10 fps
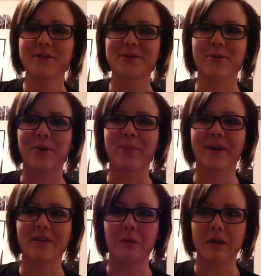So I'm
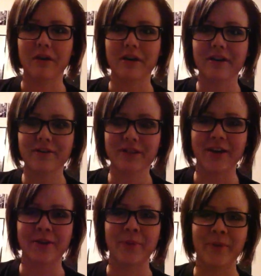like, oh, I've
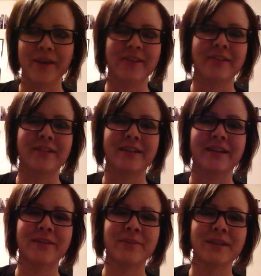gotta go back there. And I
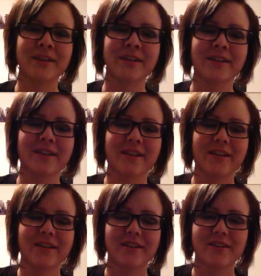had made
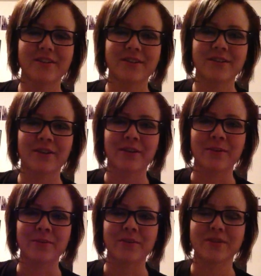
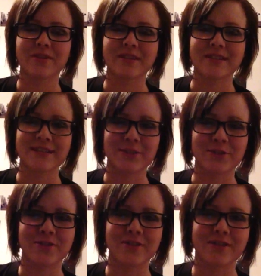Dom a
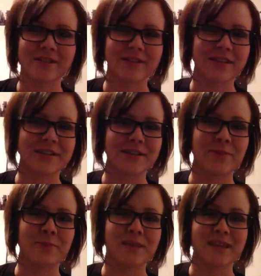t-shirt, a custom
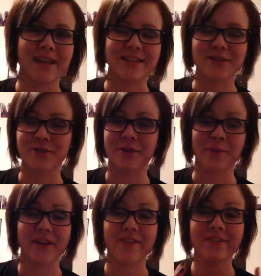BK t-shirt. I'm
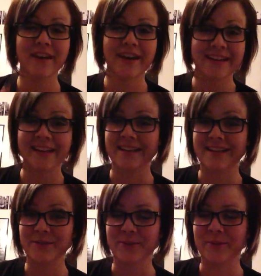like, I've gotta get
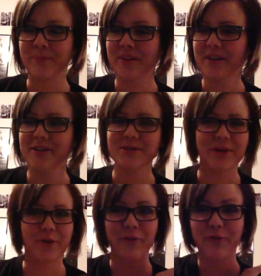it to him. So
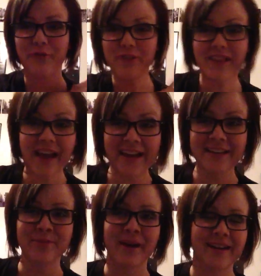I go
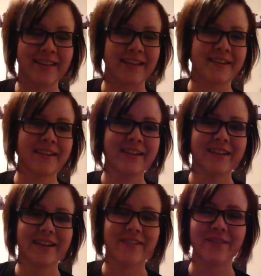flying back there,
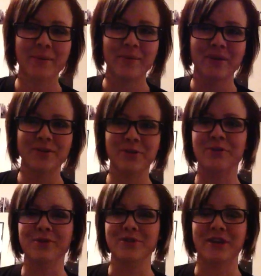and I've got my big
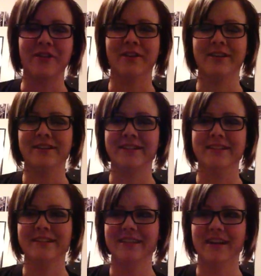turtle shell on,
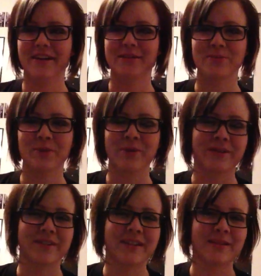and I just probably
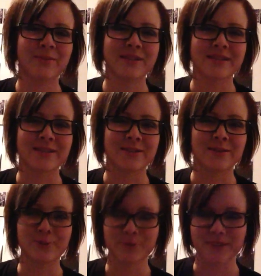look like the biggest
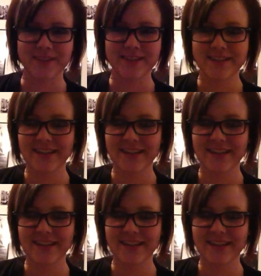doofus.